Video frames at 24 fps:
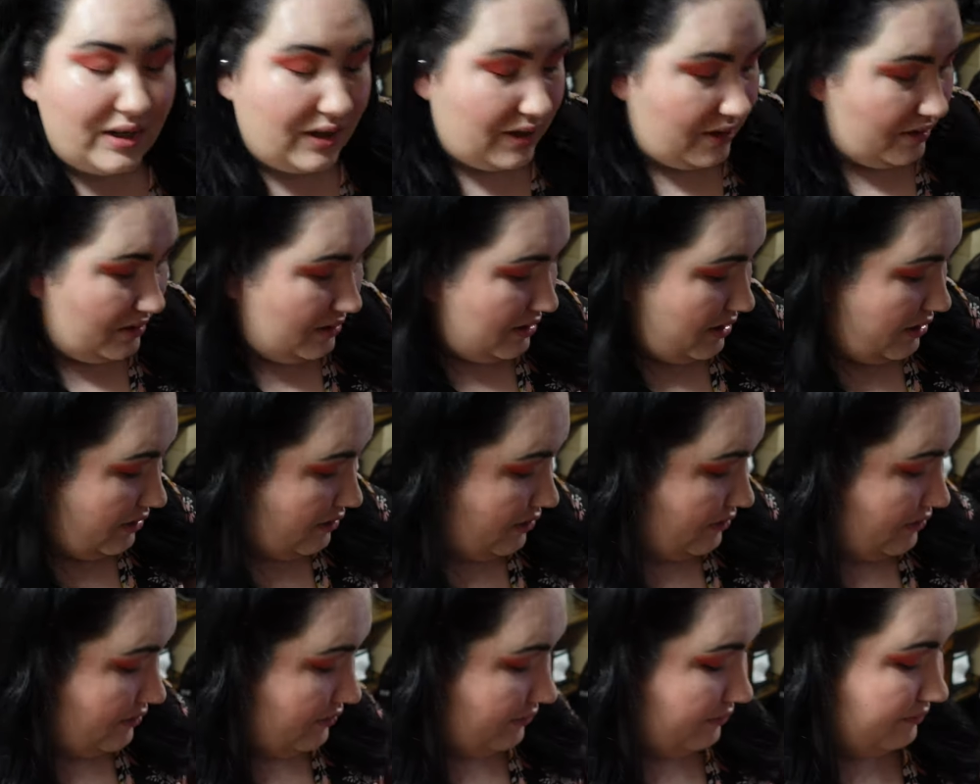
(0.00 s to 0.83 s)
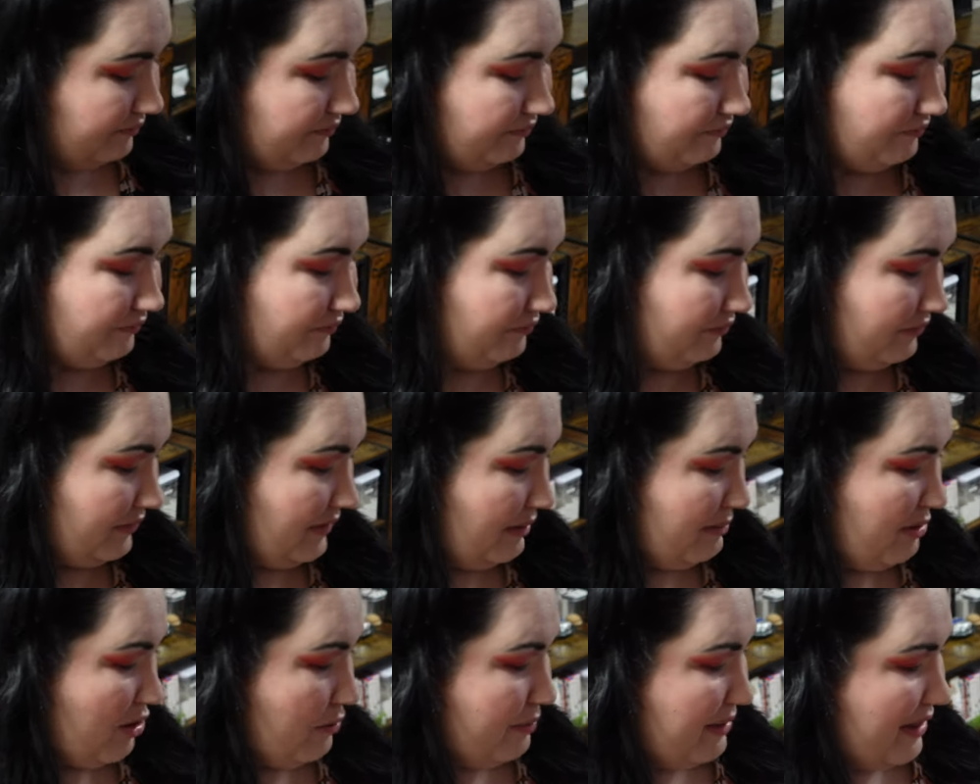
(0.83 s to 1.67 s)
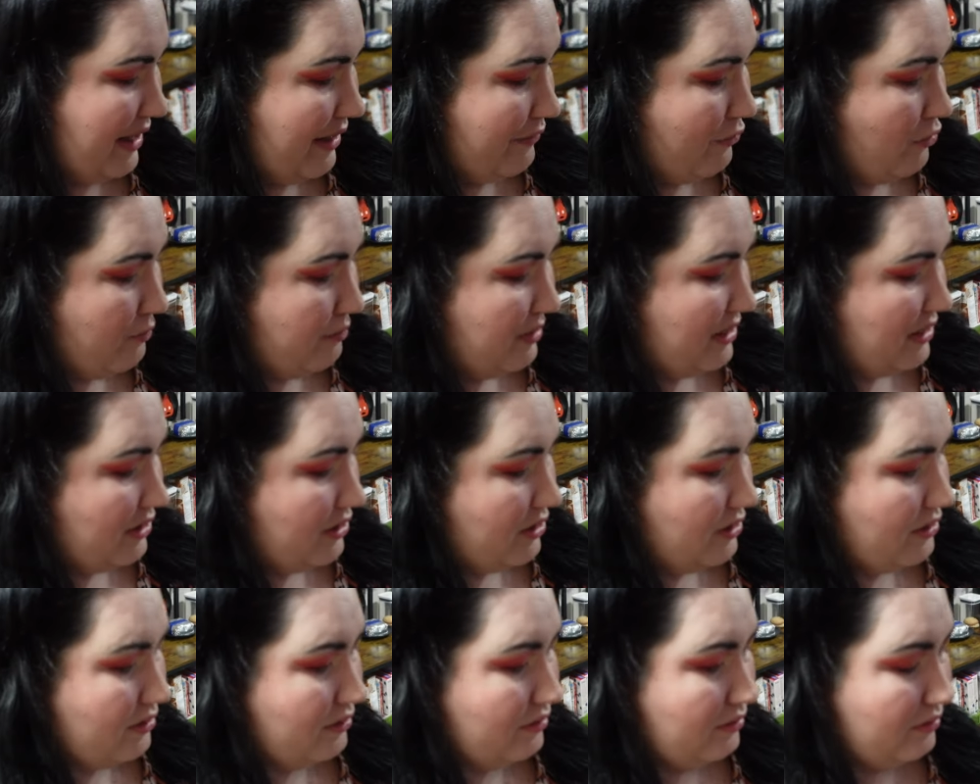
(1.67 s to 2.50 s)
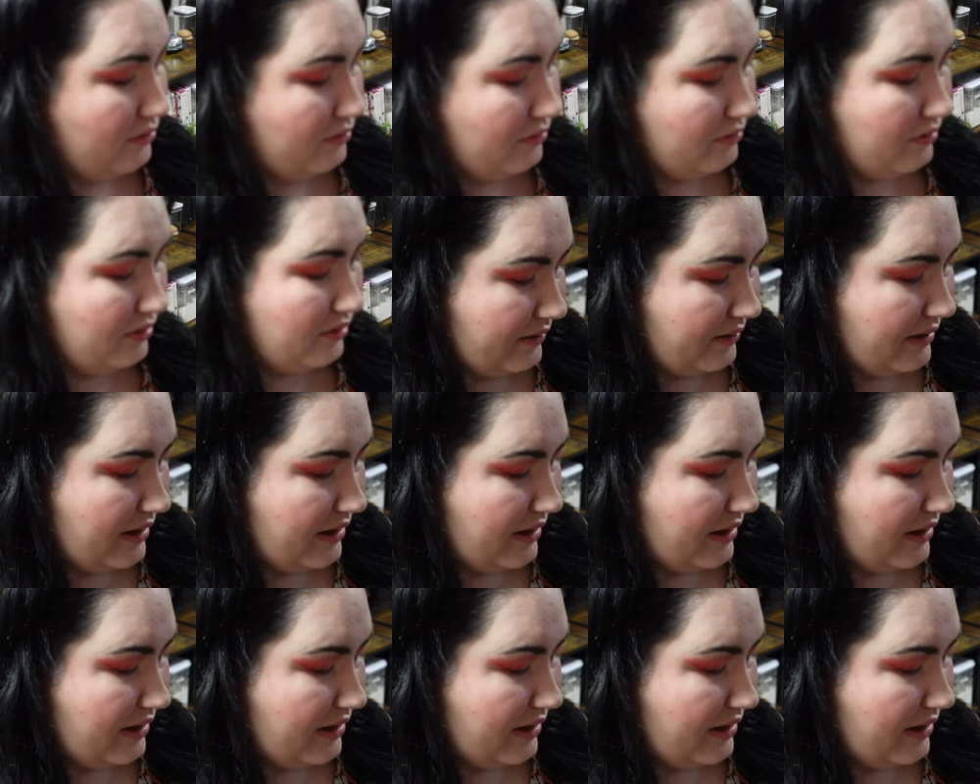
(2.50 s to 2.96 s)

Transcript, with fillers: So I'm hoping it won't be too...